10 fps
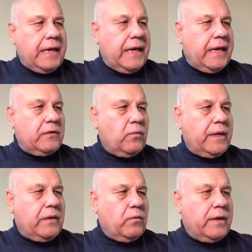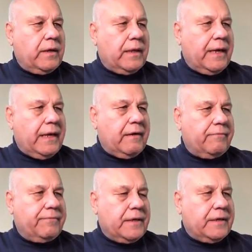and we will
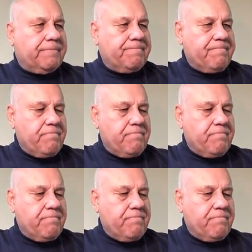have